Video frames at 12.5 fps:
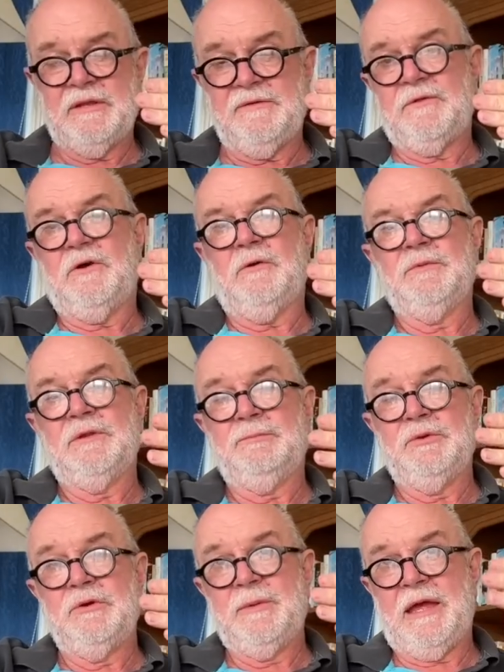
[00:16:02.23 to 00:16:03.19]
lift on with the
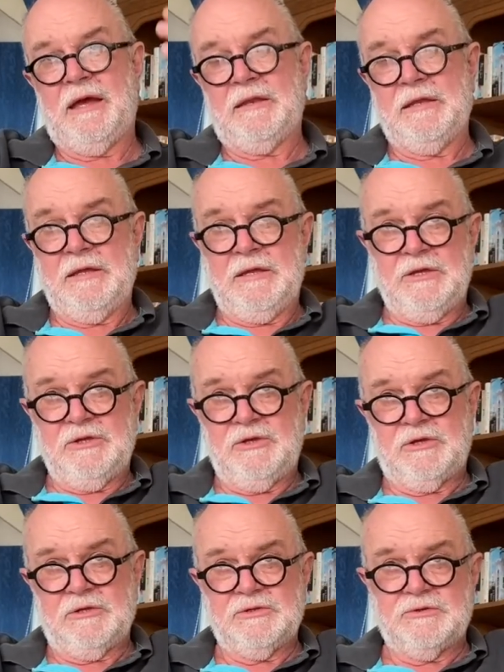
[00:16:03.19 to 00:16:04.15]
boom out, you
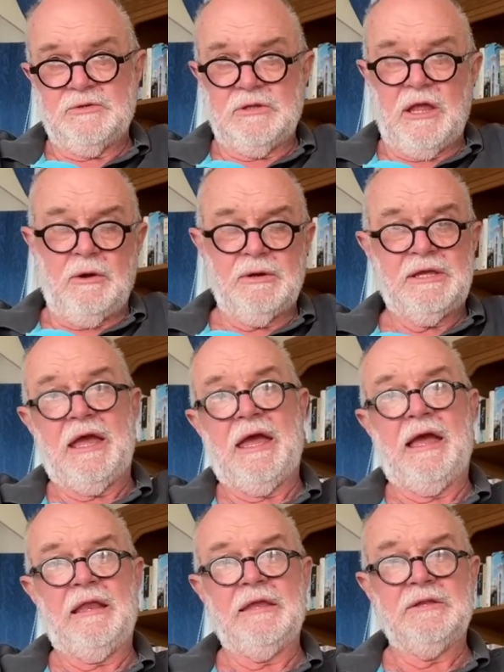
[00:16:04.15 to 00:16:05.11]
can lower your
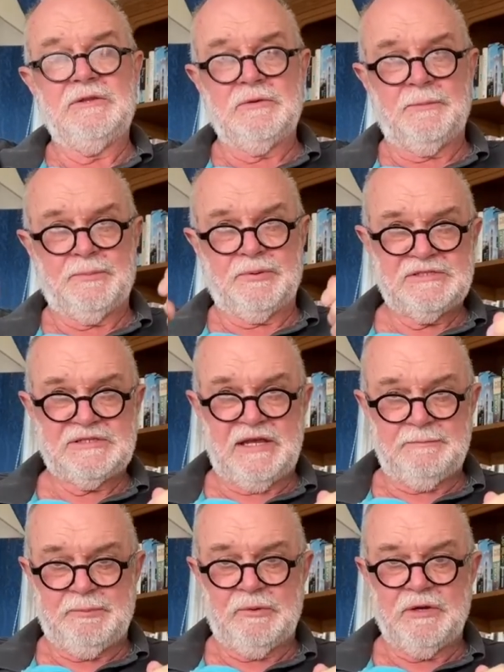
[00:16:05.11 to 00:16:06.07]
halyard to a
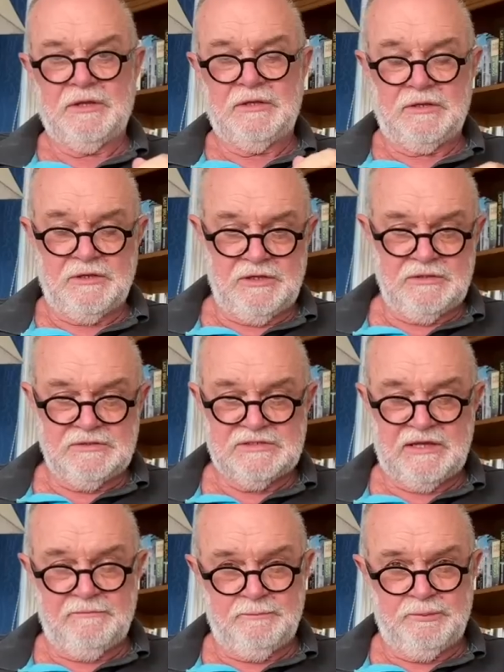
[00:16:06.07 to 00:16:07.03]
preset point. You
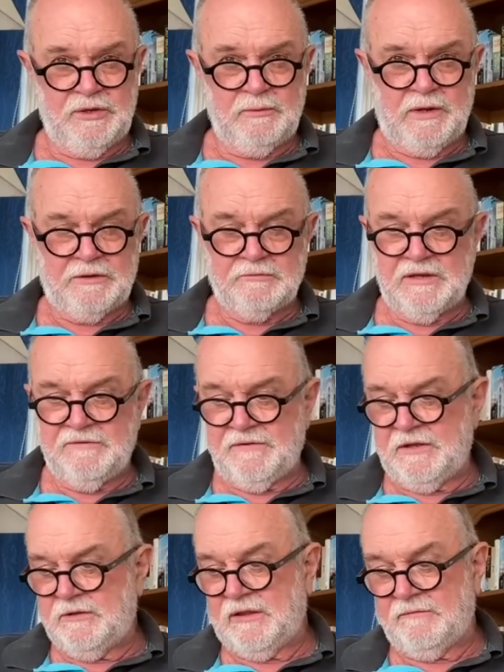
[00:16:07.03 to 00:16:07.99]
say putting one
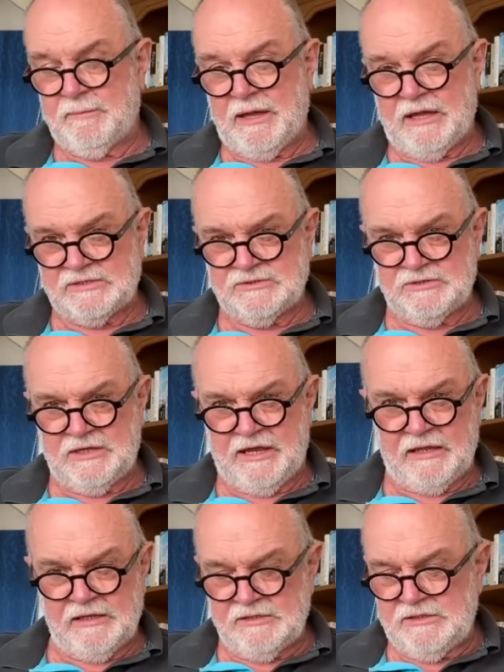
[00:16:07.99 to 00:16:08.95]
reef in, you'll have marks on your
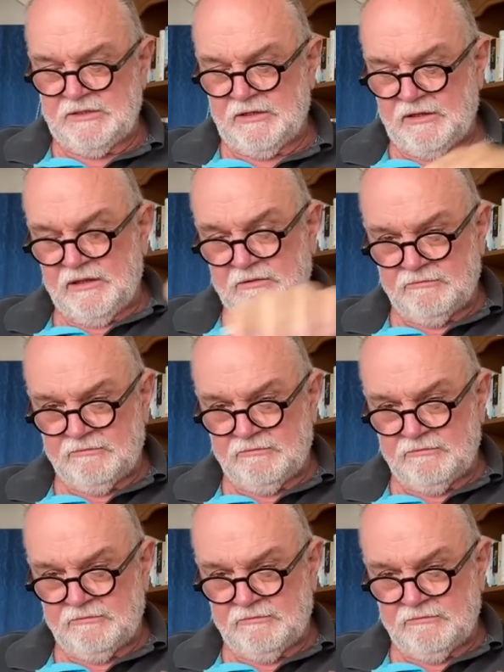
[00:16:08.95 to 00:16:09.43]
halyard.